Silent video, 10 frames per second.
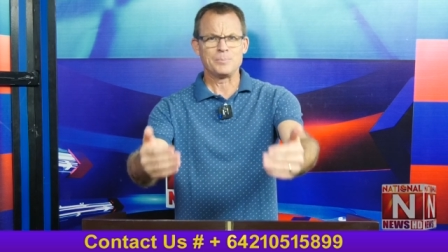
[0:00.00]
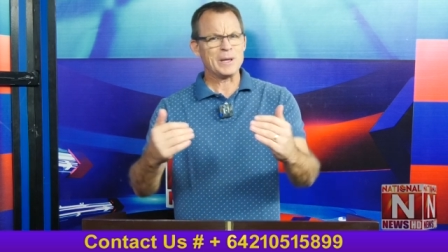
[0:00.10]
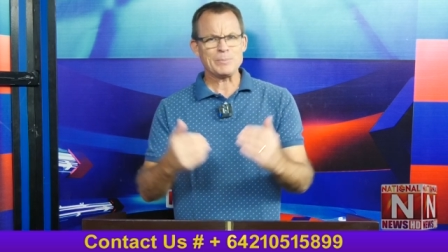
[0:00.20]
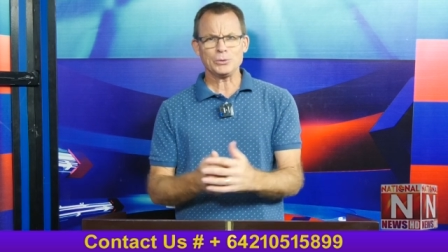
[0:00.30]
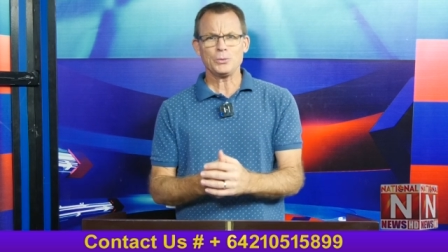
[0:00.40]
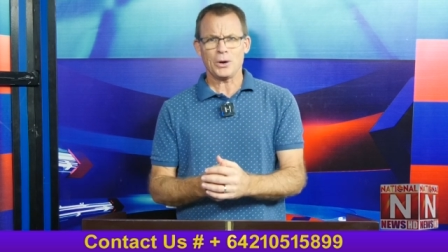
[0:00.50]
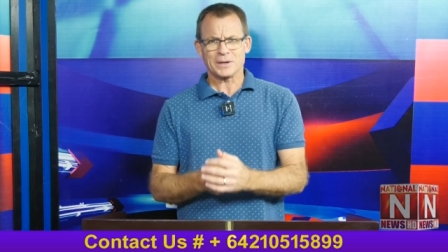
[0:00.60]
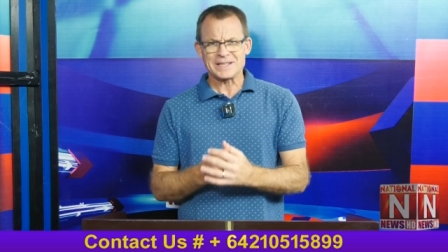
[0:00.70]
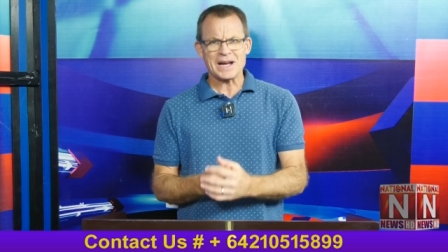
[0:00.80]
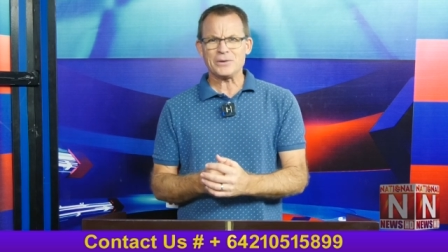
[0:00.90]
people who are
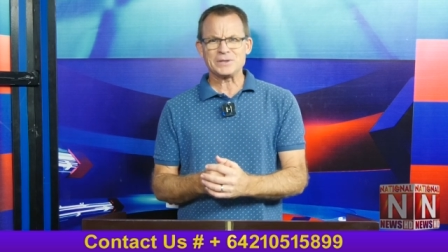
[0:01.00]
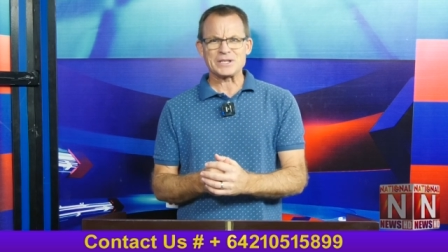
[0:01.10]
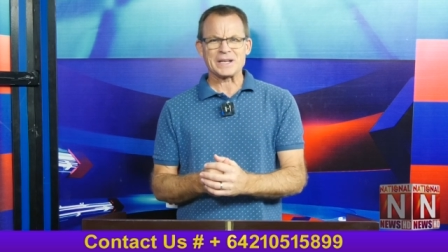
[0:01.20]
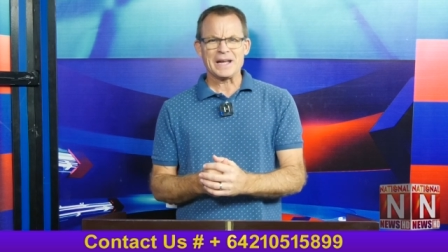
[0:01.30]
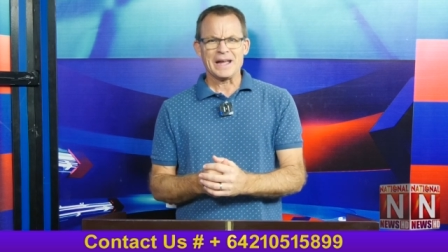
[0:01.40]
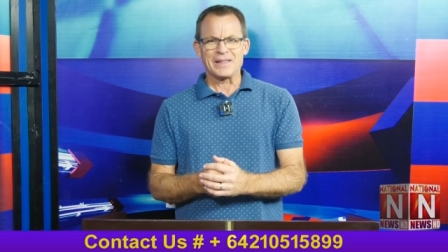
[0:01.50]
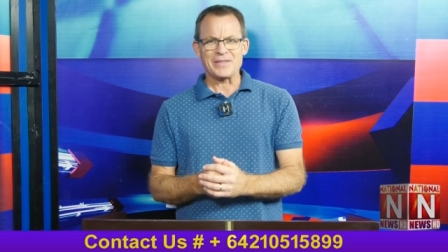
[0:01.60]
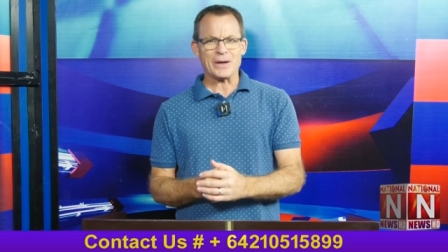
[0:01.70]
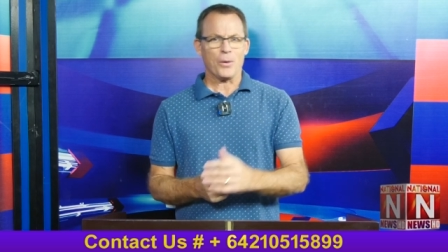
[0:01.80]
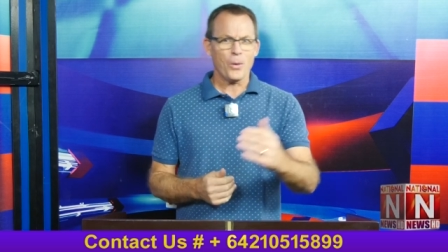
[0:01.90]
encouraging,
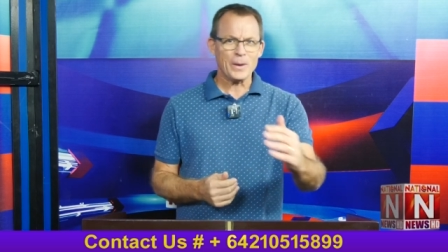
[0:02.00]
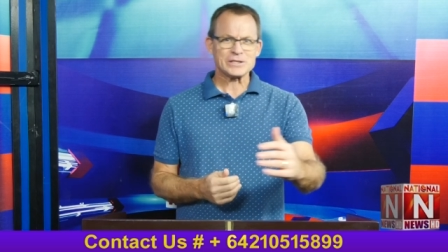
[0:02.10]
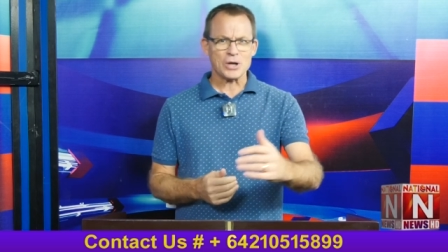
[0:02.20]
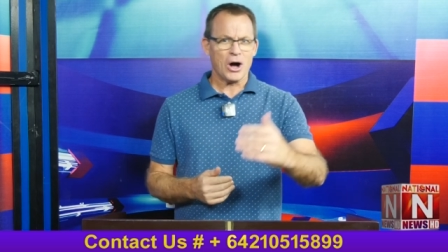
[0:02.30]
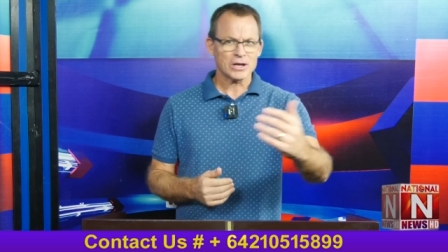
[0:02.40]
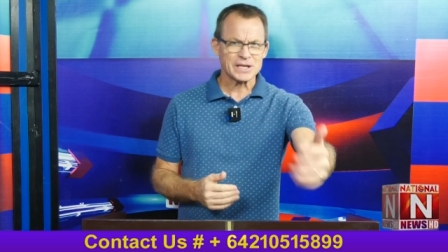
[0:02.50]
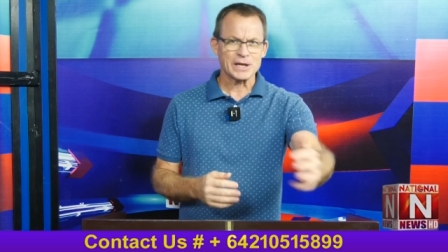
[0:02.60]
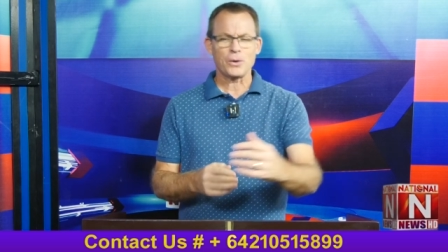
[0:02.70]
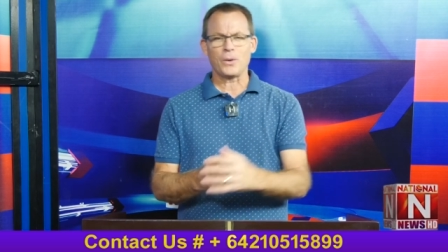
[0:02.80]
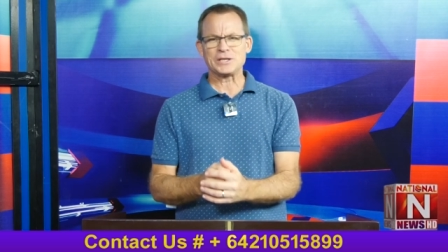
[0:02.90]
they're always
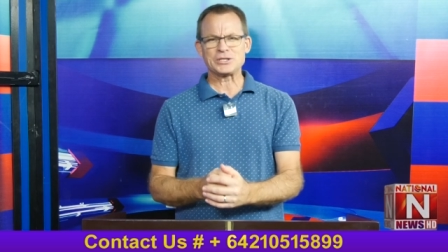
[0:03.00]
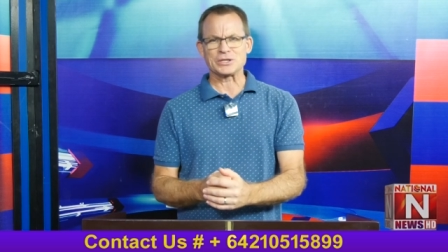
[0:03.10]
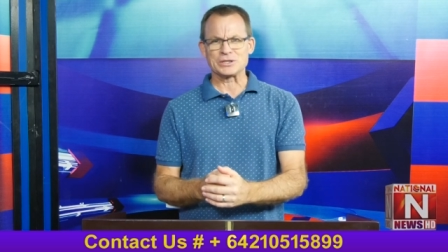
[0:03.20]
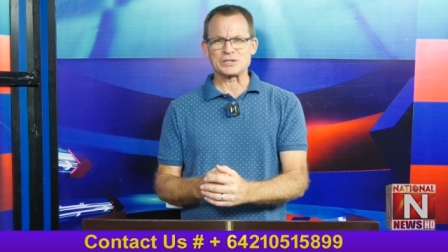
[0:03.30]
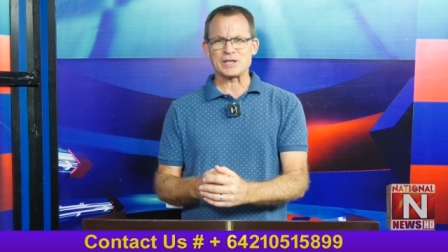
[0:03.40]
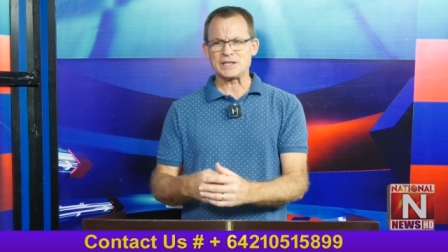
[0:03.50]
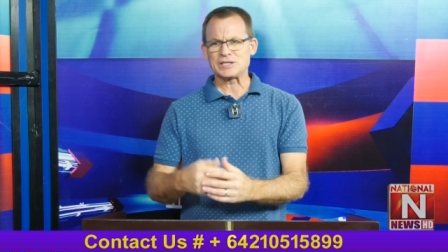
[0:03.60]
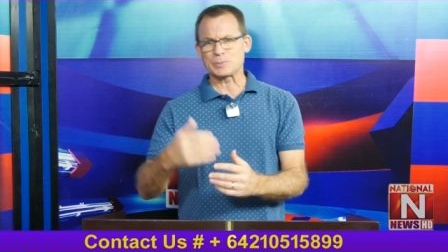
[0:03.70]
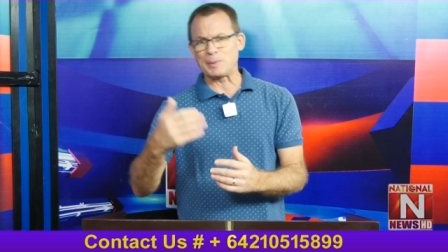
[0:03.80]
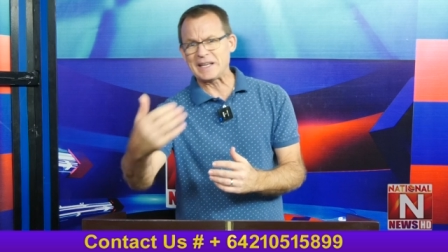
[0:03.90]
asking questions, they're
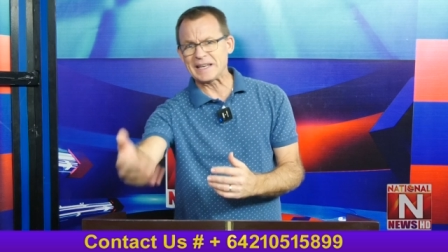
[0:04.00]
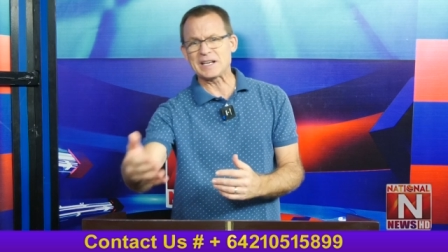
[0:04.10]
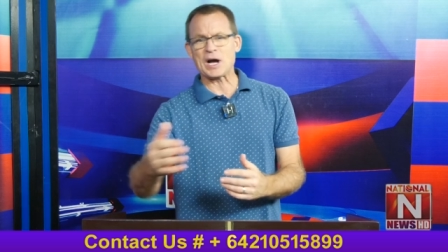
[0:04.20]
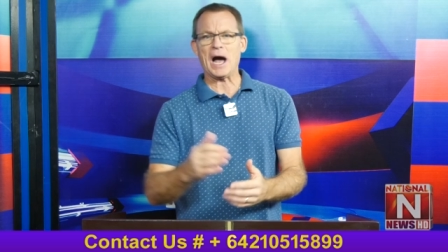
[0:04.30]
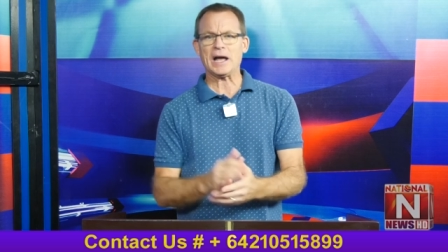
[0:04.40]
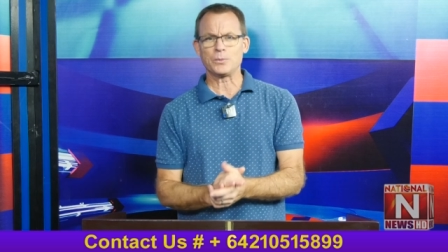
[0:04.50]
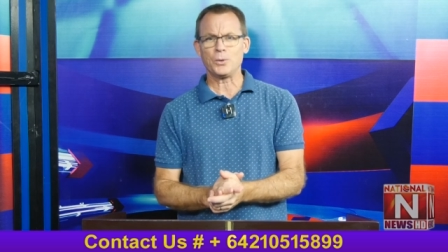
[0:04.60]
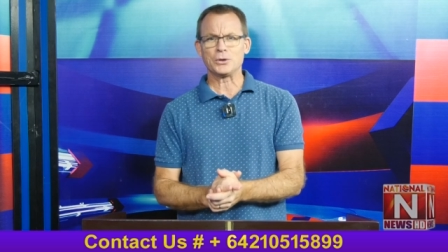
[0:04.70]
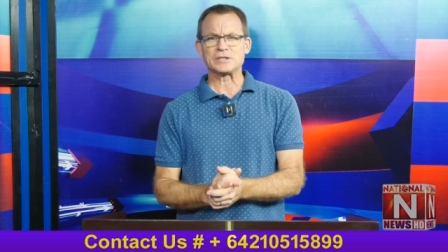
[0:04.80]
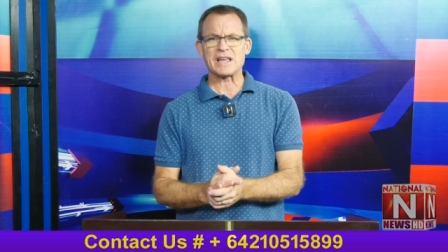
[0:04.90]
speaking kind
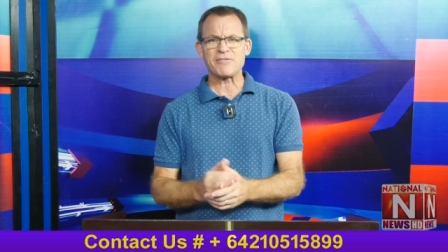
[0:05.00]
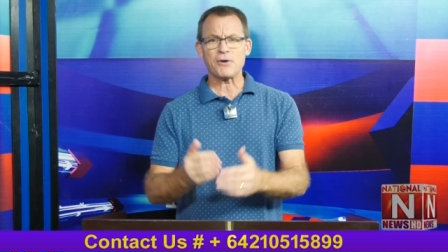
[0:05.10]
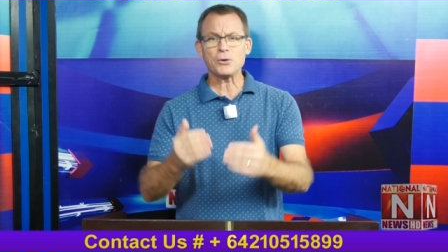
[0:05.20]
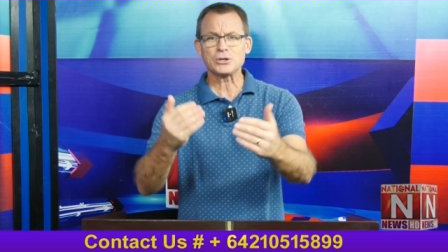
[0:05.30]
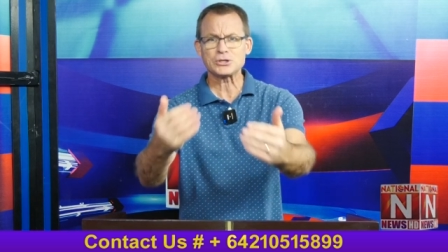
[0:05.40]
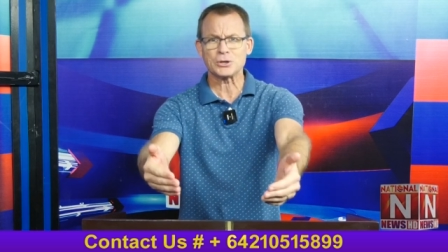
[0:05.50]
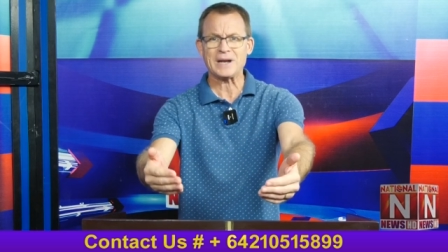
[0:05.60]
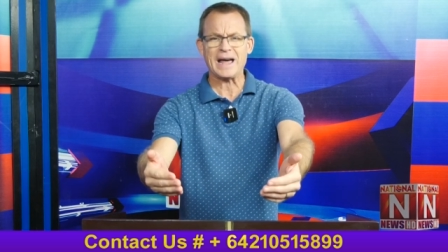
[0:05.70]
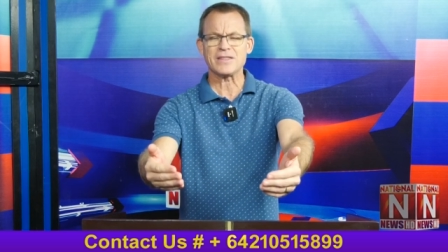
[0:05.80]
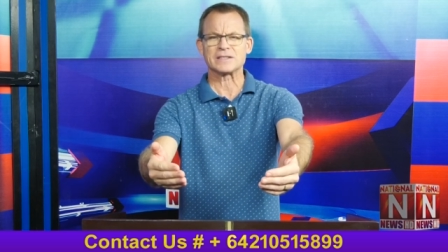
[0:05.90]
words, they focused
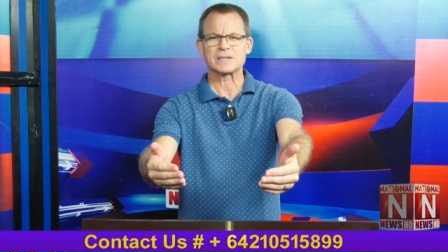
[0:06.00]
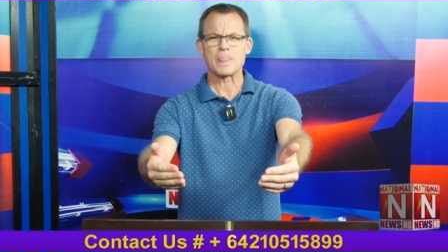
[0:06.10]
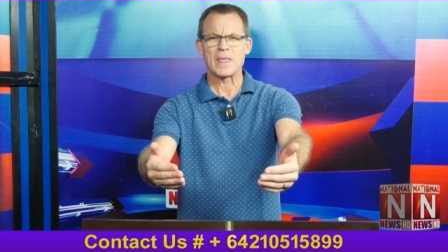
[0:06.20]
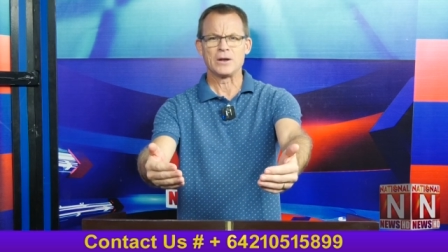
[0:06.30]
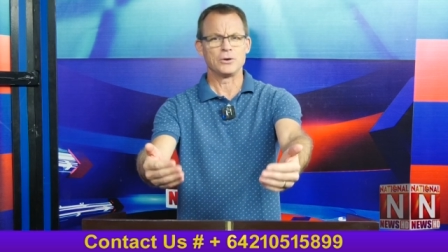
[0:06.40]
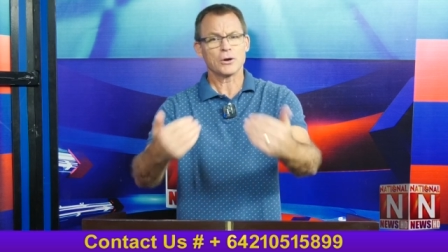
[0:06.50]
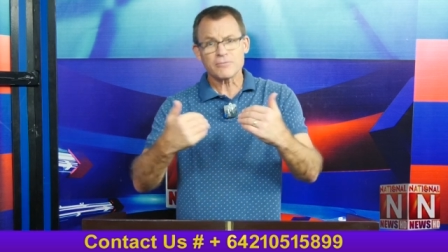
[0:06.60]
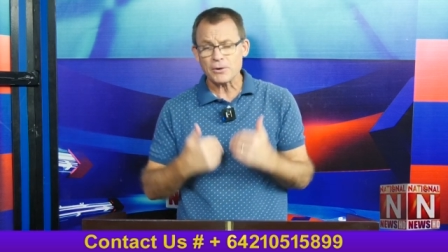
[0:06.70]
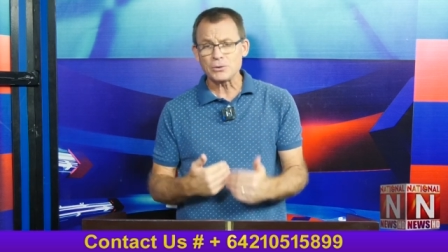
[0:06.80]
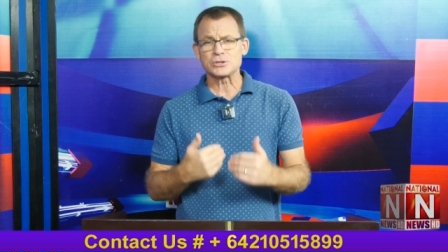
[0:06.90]
on others
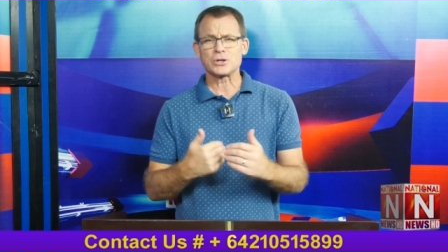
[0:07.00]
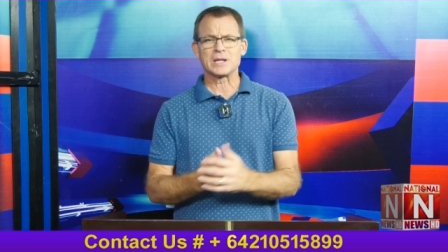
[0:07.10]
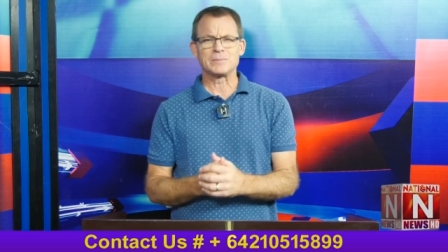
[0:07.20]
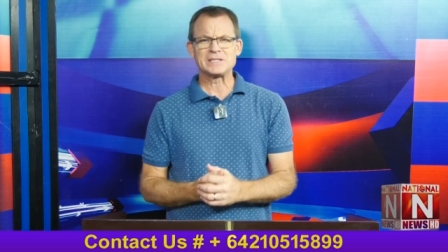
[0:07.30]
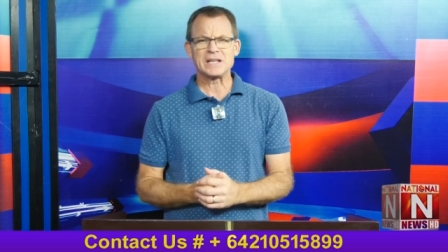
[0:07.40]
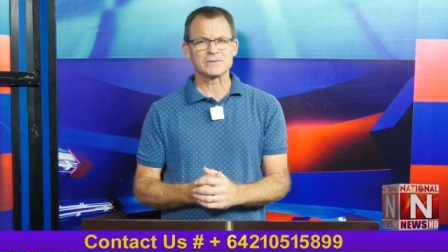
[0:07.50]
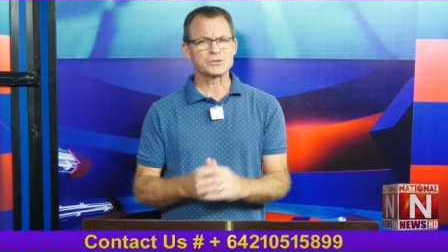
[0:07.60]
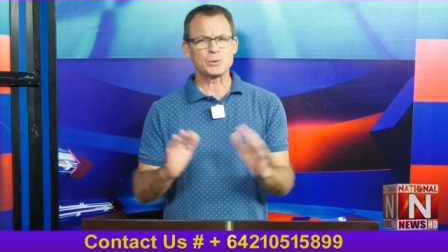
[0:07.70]
not focused on themselves.